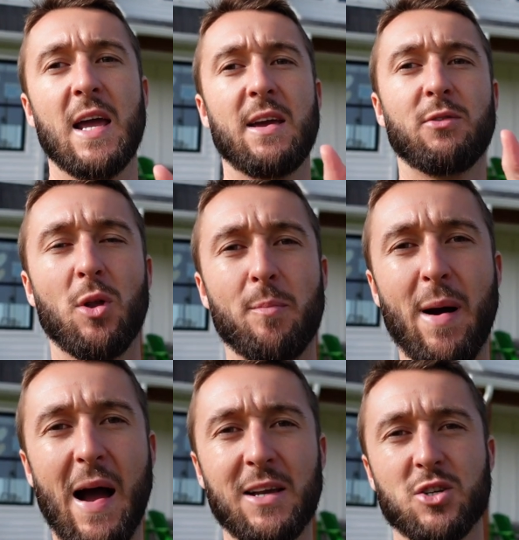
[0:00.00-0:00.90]
Even though the
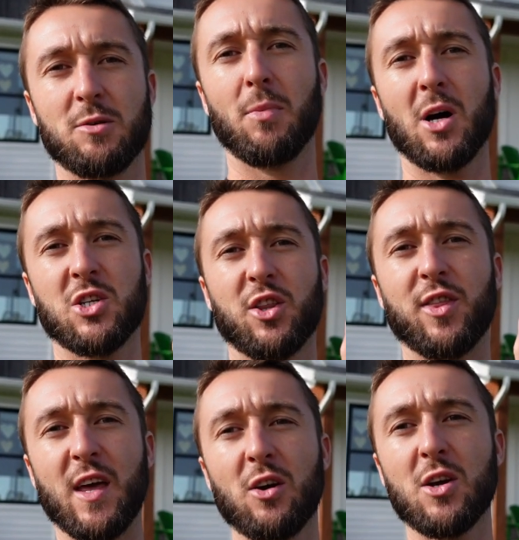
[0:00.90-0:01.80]
battens are much
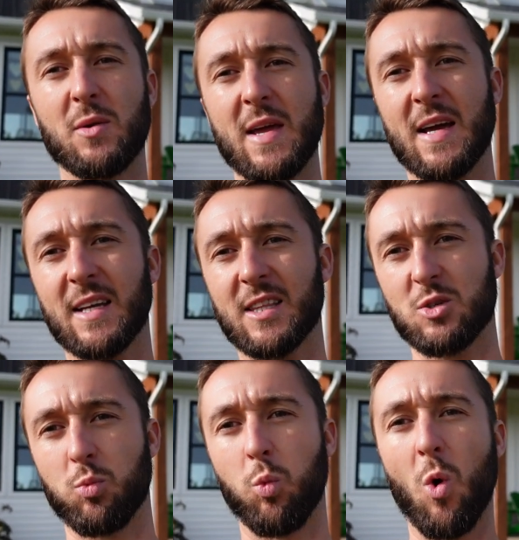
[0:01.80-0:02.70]
thinner, you can't get
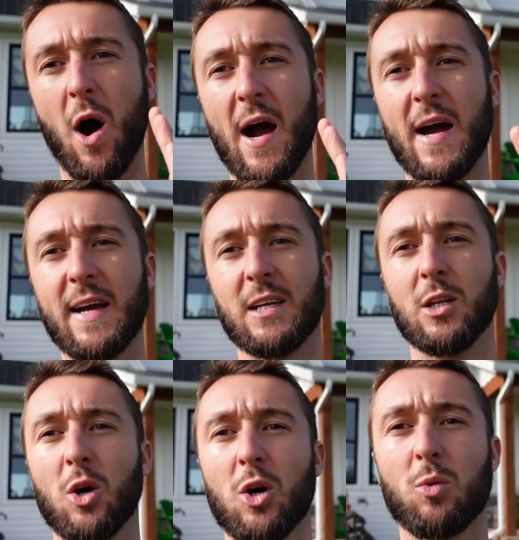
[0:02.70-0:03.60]
this wide
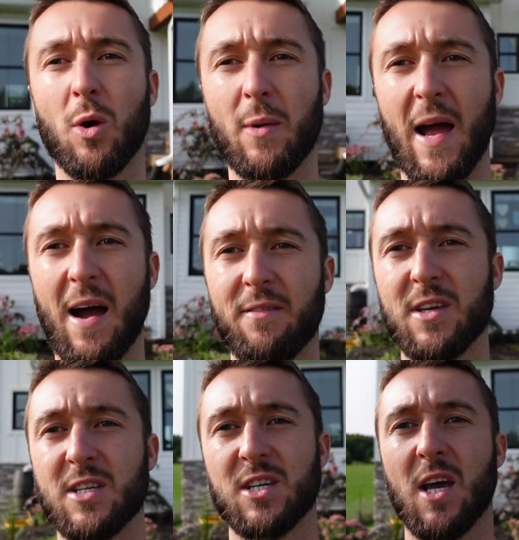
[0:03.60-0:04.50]
look where we have
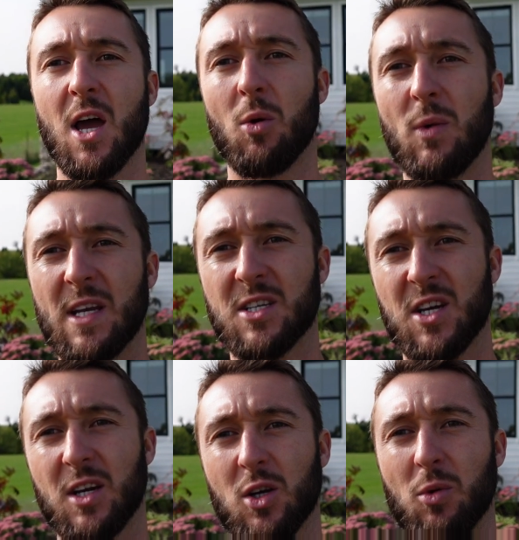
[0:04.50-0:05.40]
this, we
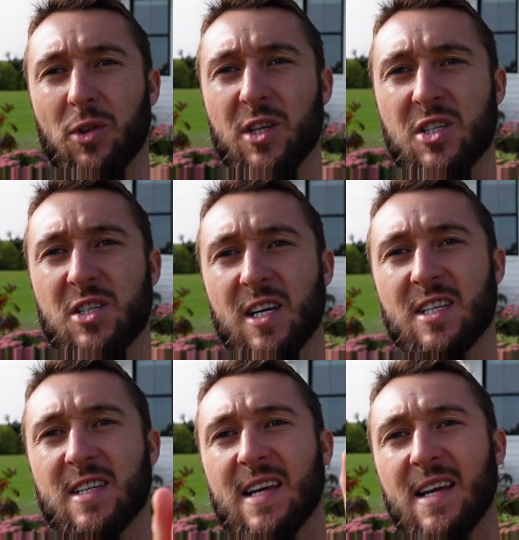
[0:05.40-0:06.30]
decided to go with the
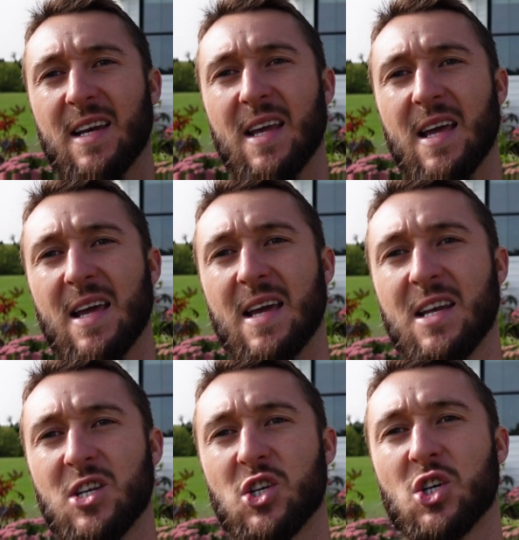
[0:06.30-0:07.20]
16
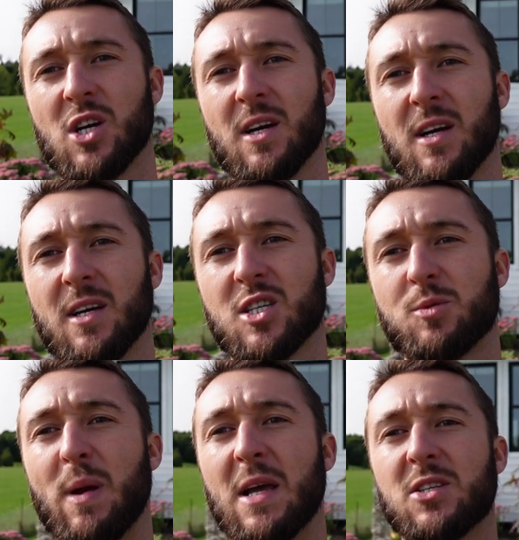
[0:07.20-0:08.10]
inch
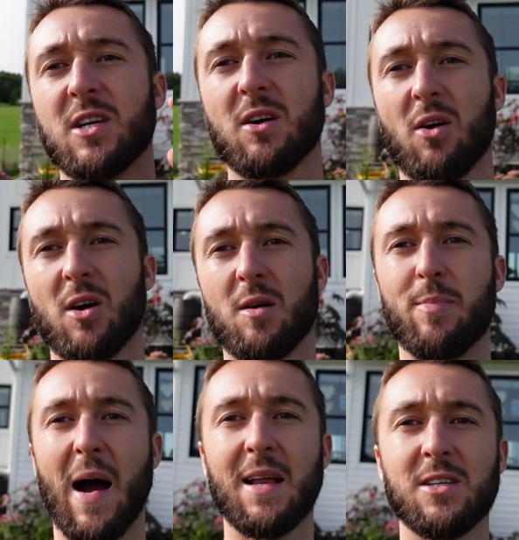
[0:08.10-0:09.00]
spacing on our
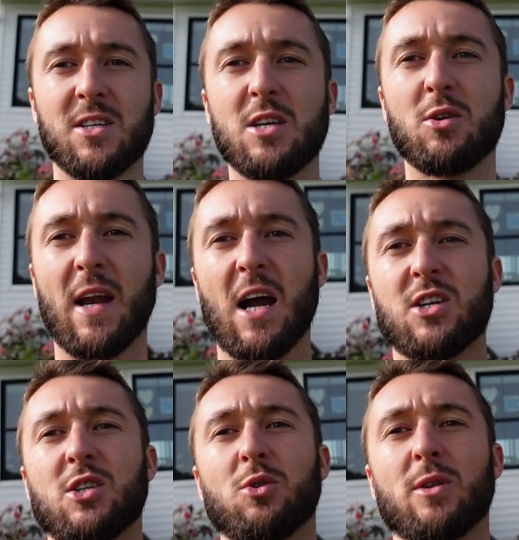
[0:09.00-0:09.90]
battens and you can
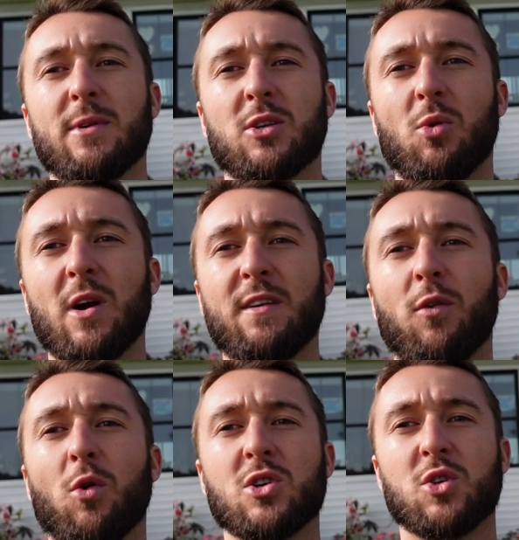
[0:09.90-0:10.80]
actually do them in
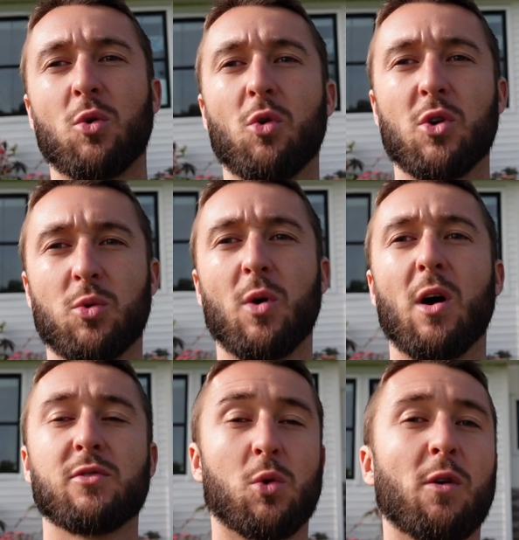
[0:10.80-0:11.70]
24s or
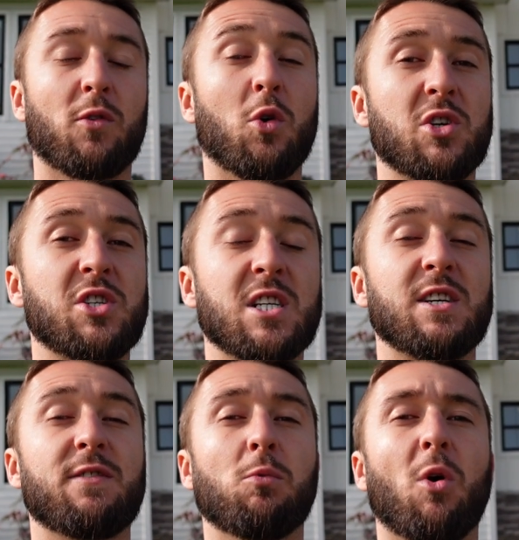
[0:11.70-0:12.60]
12s or of course 6
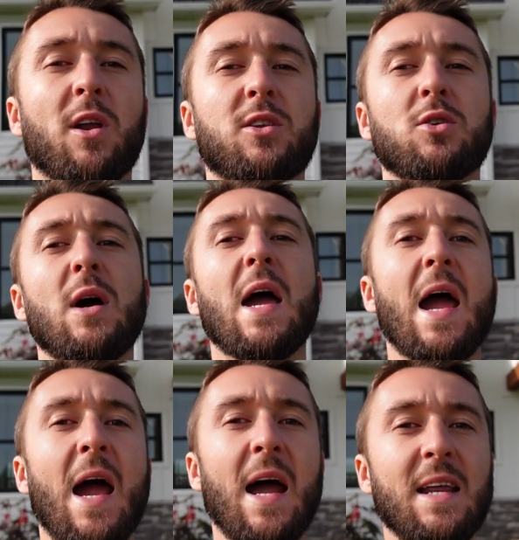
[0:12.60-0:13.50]
if you wanted to
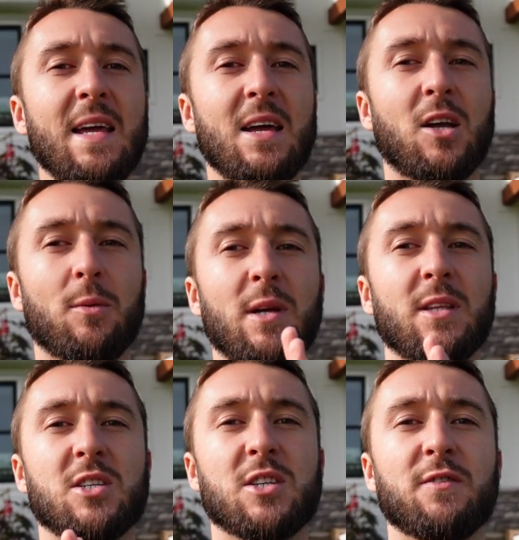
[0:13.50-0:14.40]
any increment
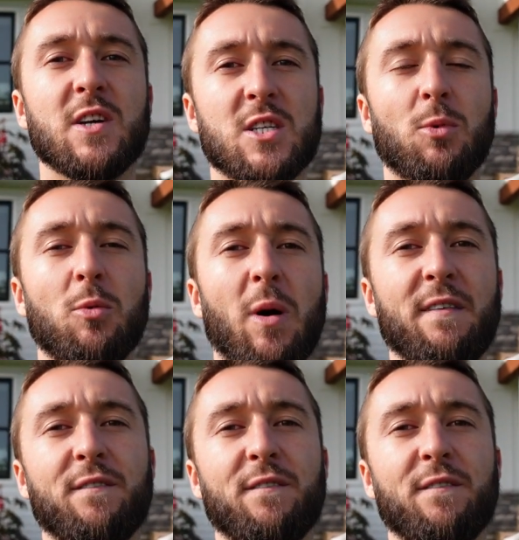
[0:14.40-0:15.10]
that's divisible by